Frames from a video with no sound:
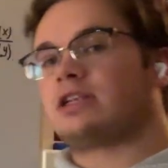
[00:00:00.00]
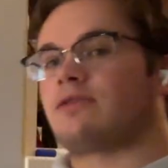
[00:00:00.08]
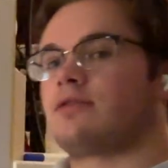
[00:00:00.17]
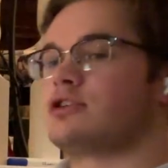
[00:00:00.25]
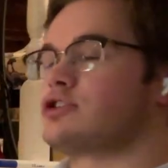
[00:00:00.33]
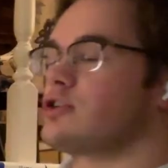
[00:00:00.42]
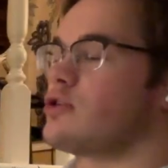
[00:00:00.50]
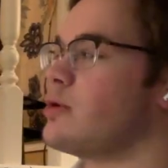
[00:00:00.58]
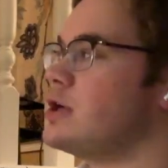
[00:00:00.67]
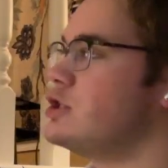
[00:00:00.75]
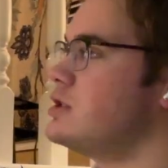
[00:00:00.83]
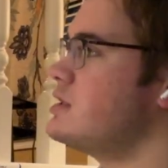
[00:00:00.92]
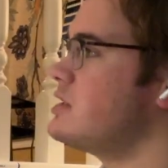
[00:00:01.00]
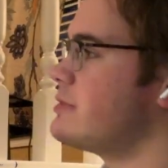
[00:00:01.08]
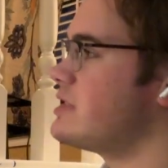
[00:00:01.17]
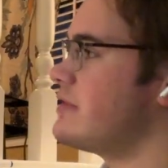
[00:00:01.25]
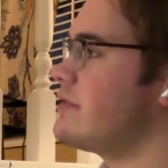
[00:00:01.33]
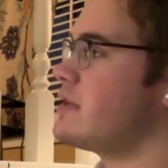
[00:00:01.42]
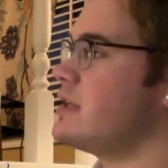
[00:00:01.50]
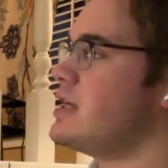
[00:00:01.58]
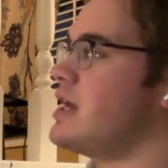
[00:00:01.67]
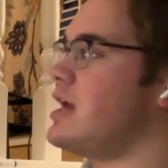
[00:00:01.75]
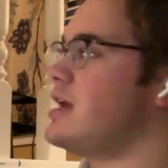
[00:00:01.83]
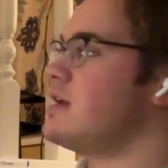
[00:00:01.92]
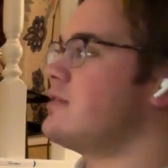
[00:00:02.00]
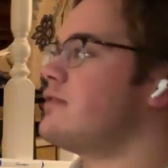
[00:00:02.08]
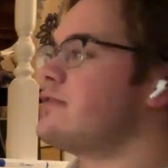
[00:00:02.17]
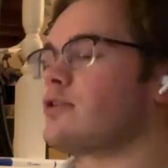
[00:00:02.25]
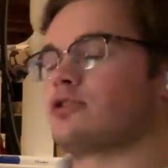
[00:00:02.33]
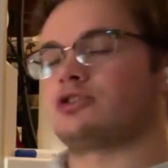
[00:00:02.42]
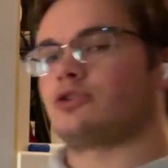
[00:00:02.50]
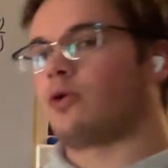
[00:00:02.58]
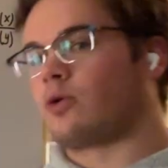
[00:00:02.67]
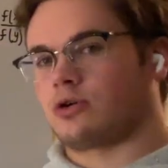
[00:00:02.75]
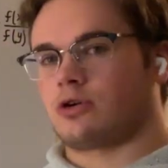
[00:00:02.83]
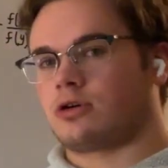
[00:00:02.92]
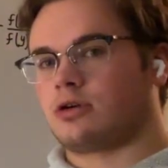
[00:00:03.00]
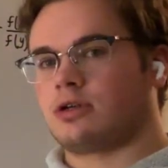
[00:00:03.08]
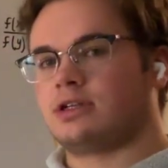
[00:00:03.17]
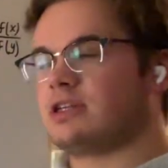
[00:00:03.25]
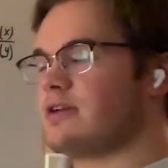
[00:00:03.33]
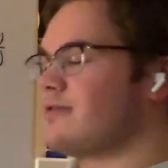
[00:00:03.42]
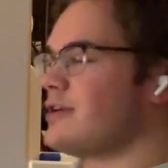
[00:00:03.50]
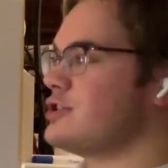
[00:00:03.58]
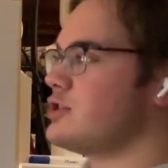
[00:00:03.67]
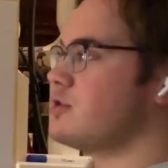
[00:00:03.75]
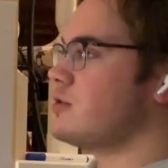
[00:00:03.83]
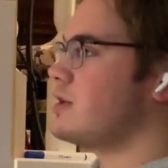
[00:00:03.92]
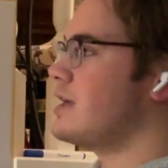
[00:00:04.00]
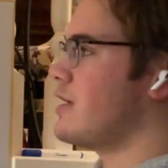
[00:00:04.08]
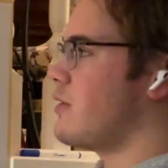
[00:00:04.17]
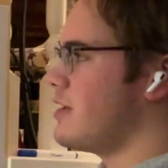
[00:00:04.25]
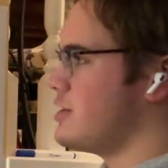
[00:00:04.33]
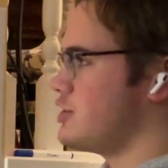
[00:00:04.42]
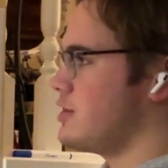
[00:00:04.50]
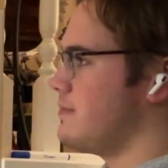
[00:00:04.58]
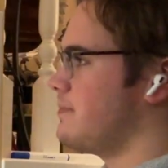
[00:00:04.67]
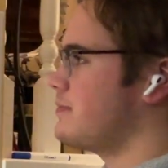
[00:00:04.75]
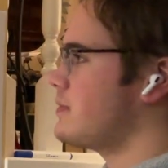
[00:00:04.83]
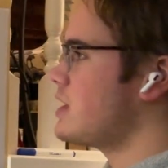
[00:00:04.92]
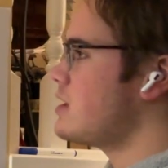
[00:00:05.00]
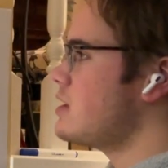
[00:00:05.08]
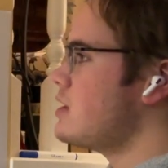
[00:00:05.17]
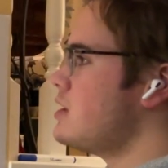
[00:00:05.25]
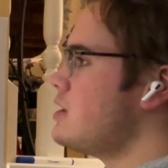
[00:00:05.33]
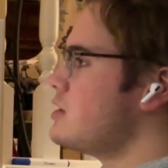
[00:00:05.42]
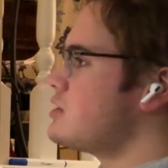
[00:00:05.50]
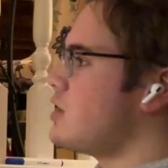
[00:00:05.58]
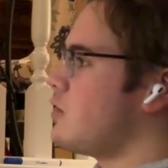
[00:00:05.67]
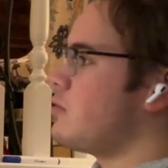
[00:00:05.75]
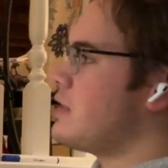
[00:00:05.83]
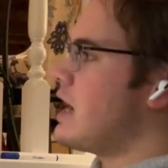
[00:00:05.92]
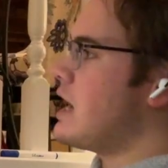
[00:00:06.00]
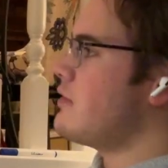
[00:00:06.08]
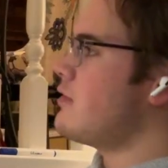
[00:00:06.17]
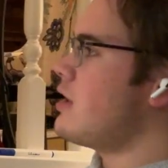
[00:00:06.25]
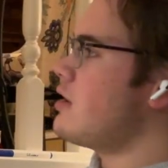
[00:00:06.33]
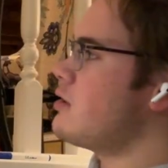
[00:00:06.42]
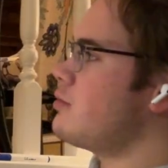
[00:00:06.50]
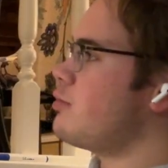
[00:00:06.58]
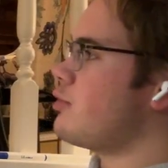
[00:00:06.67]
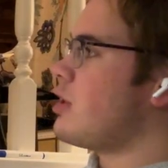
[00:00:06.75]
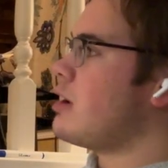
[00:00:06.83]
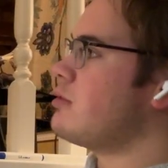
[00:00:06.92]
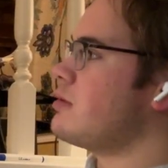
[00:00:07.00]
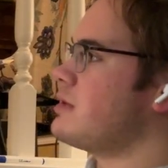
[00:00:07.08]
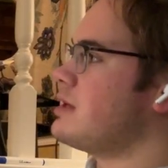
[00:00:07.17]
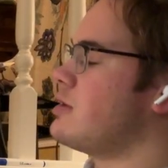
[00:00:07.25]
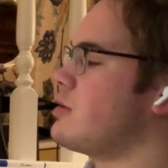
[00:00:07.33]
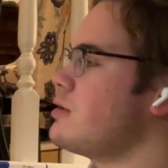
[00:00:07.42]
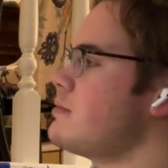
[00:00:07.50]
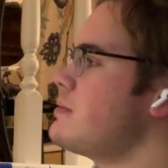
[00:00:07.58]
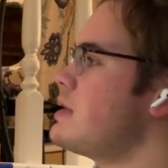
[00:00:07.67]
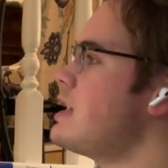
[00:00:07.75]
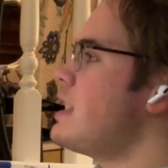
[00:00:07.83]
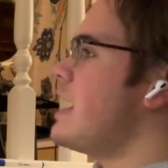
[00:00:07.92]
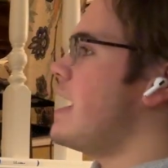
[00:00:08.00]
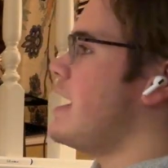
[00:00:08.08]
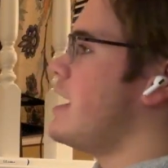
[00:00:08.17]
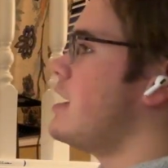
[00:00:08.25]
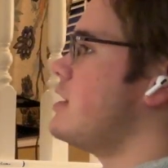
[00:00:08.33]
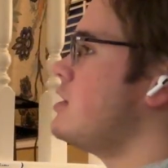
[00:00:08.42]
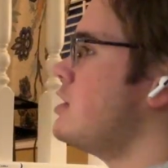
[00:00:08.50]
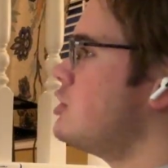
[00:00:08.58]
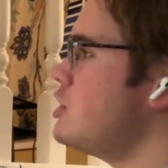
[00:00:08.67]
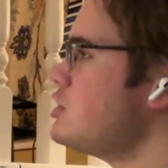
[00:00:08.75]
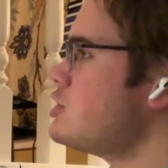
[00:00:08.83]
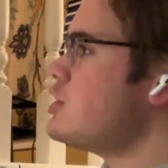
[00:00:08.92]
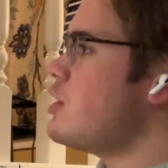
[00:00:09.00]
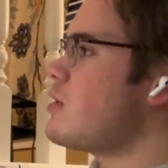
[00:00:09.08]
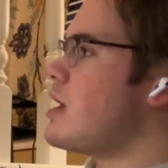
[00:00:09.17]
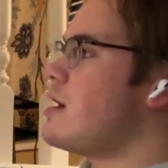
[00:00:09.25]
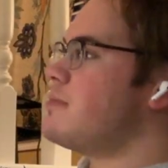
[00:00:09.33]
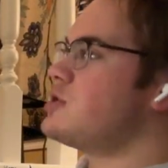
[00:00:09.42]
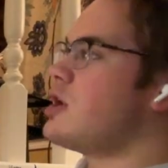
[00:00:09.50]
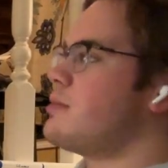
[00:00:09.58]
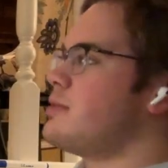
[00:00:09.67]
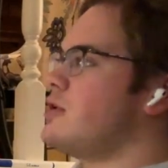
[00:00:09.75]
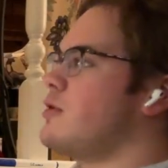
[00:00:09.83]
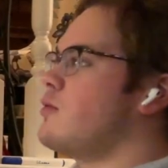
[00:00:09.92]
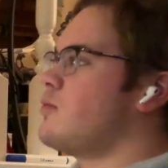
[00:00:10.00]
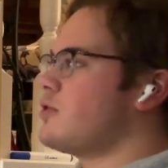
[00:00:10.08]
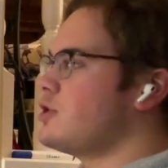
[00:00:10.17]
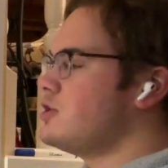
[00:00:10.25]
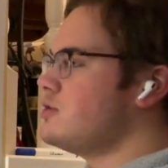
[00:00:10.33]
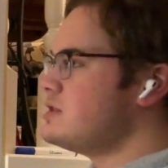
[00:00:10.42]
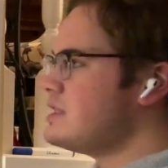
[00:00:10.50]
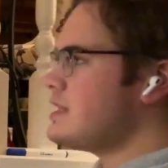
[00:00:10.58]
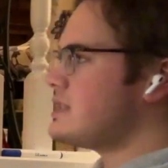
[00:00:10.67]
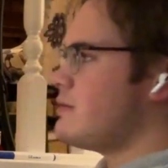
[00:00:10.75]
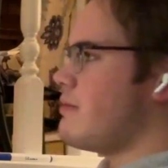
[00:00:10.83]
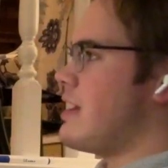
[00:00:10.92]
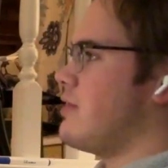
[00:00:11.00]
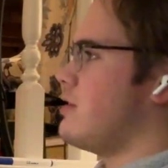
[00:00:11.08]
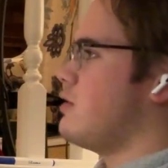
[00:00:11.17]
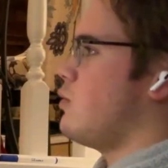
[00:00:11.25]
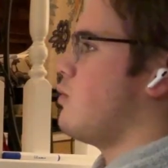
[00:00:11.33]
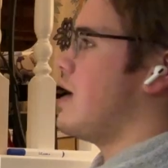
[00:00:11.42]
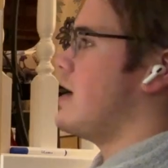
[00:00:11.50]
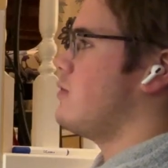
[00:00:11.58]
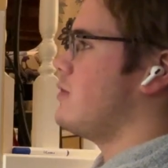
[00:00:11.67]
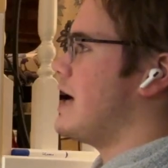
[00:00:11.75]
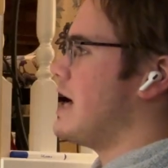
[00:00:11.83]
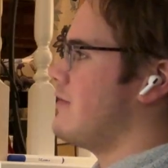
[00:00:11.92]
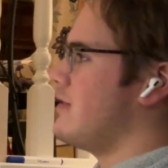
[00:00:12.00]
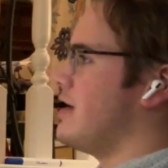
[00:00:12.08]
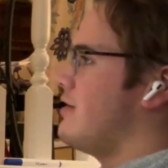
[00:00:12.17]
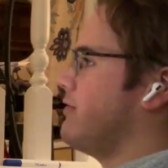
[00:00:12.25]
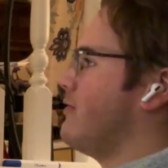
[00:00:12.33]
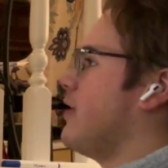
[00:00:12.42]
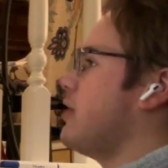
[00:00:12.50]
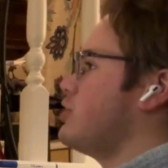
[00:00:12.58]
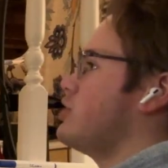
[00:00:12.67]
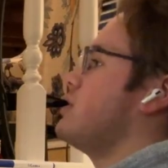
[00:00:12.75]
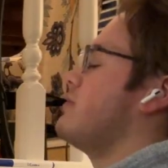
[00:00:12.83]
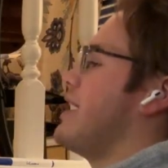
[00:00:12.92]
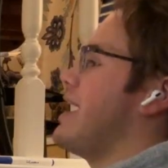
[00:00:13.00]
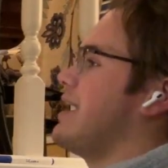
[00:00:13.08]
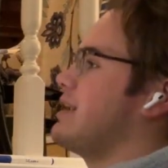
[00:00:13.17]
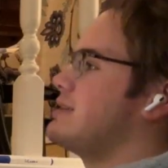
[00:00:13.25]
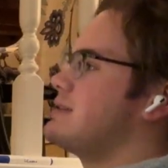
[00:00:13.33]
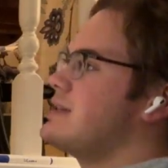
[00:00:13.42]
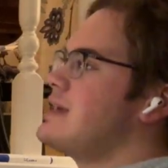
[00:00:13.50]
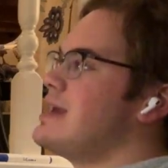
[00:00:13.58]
differential equation, specifically a first order differential equation. So we have our problem here, and just note up top here, we're using this method when we have a function of x